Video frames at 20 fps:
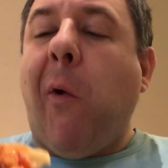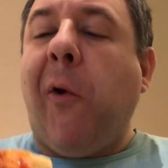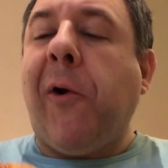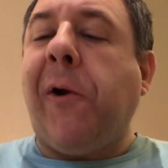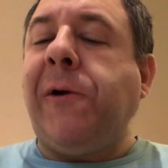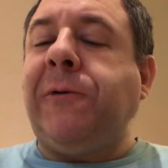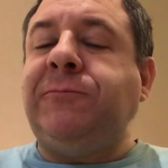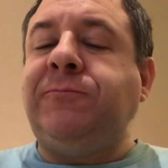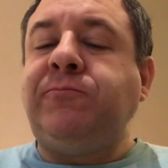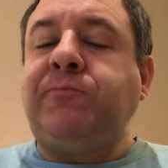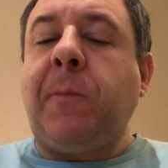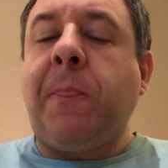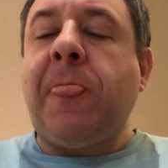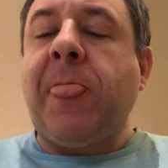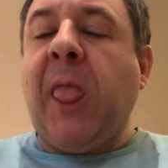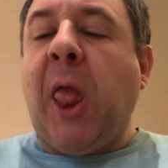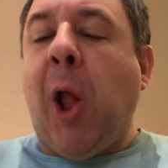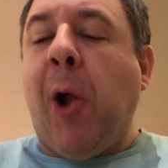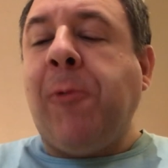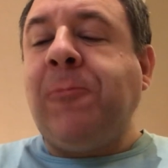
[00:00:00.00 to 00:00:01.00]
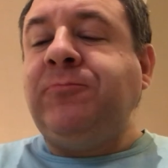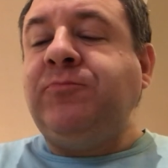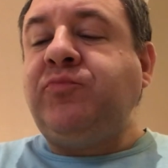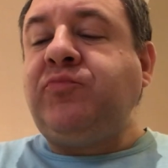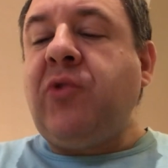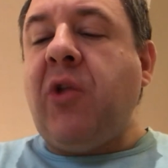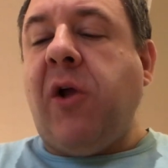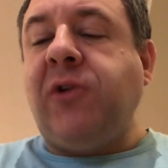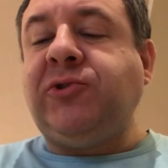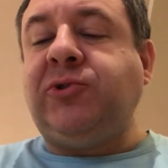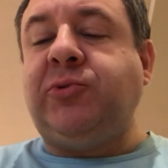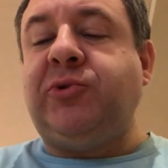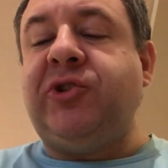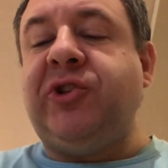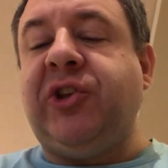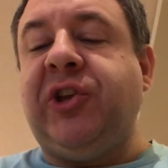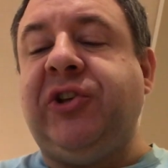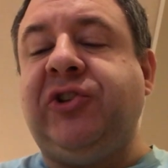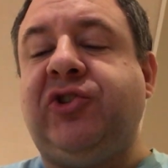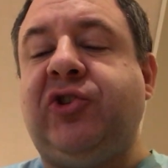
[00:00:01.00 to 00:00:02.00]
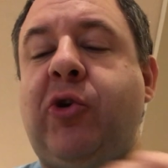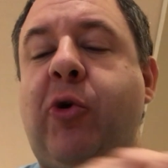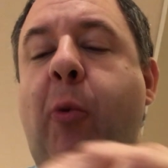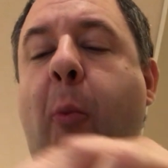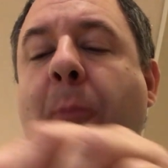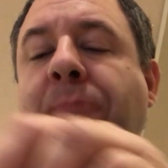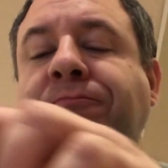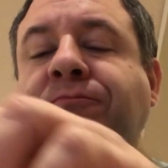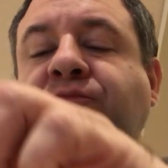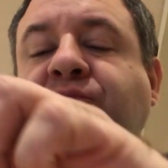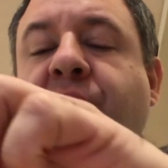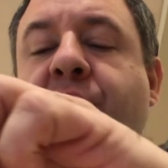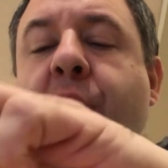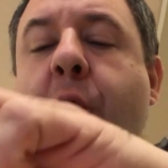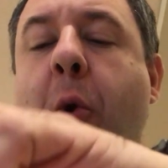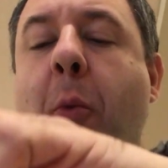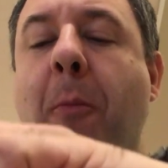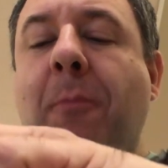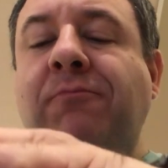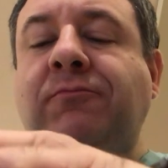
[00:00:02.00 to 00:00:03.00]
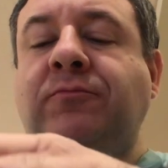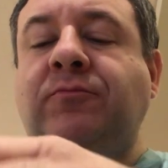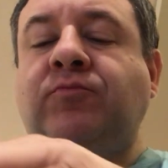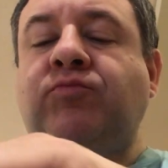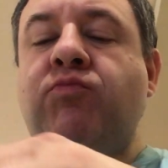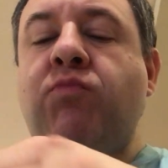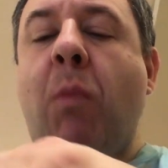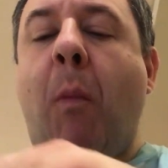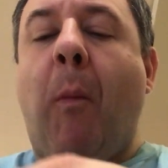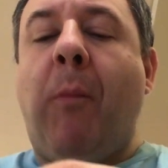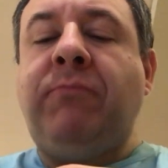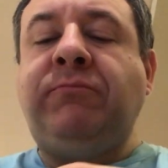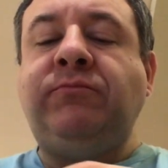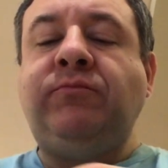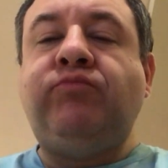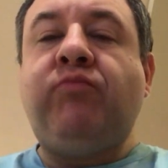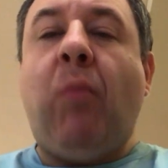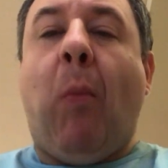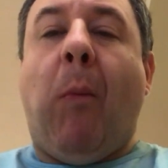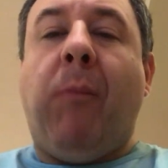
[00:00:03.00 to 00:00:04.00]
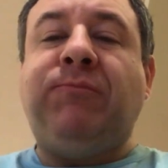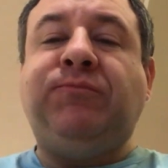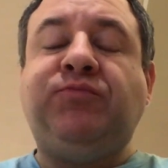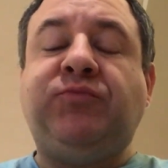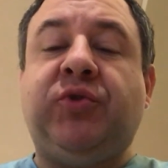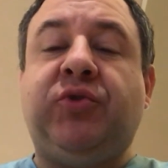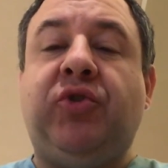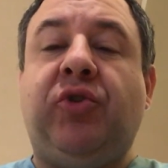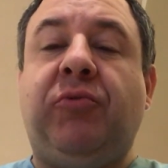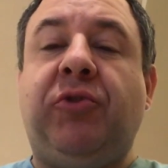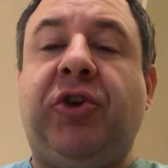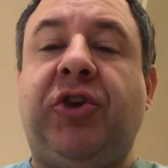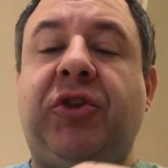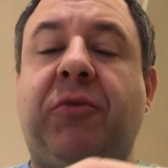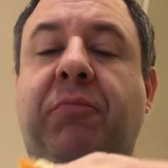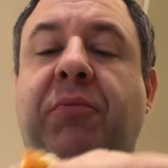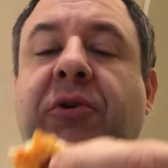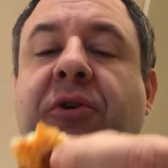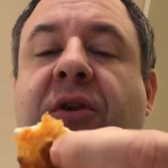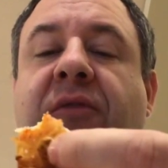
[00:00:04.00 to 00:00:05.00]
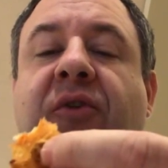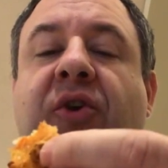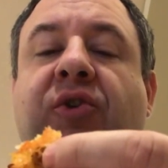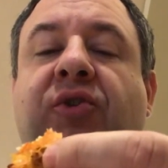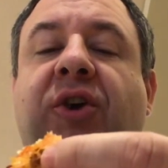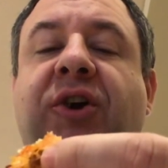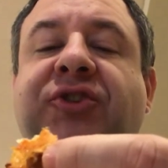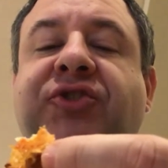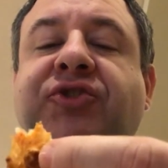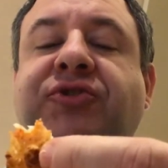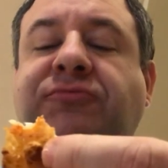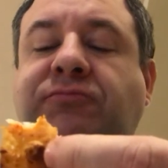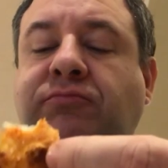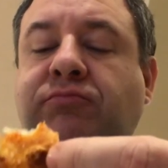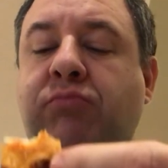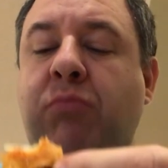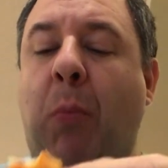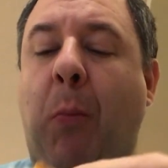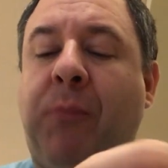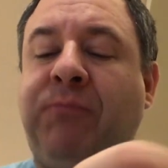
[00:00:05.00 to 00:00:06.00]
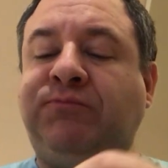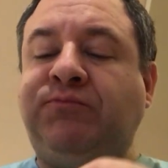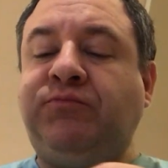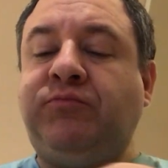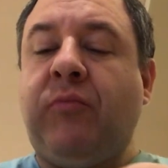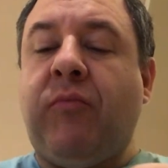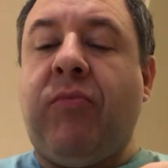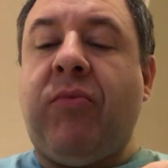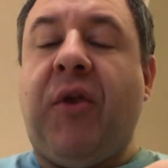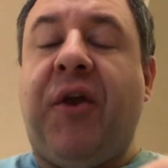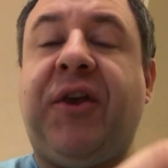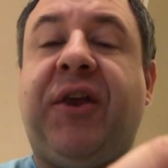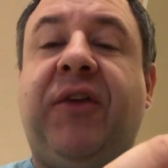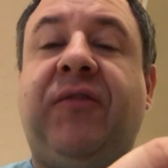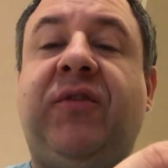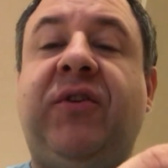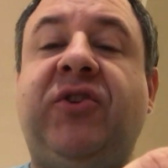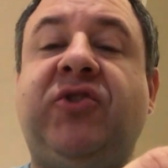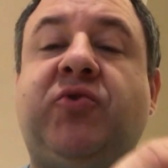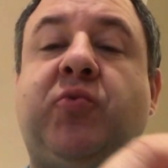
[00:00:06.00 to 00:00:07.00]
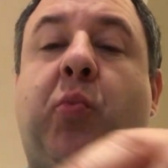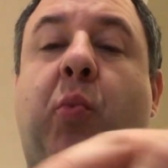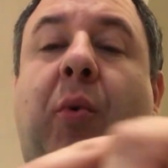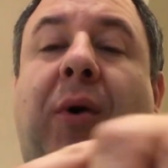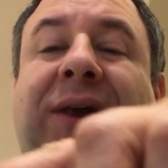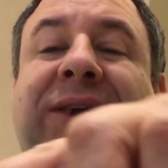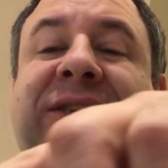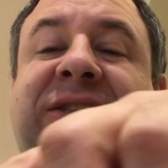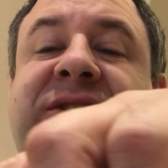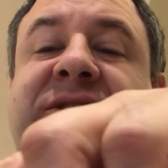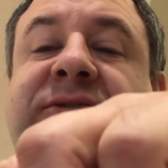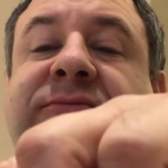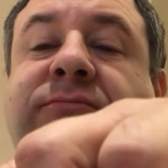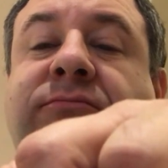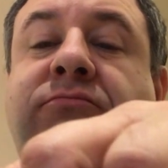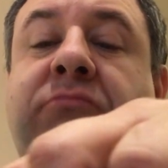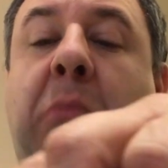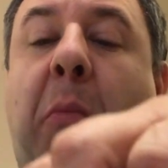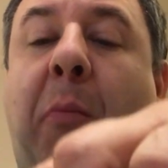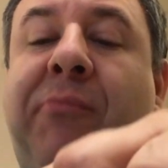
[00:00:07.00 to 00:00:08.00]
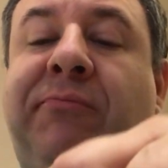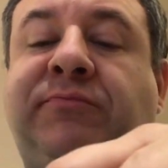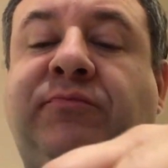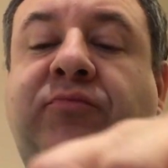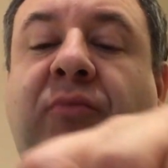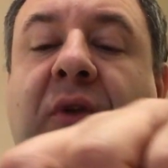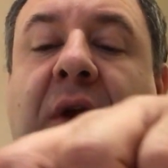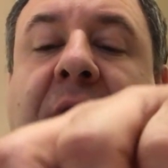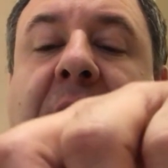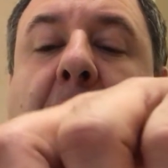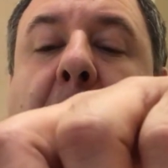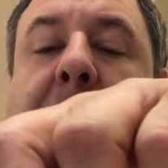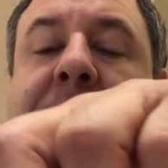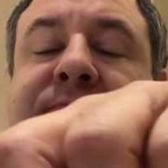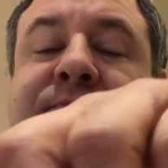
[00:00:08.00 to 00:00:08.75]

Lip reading: Okay. So one of the things too to note, when you look at the pull of the crust, like if it is white, like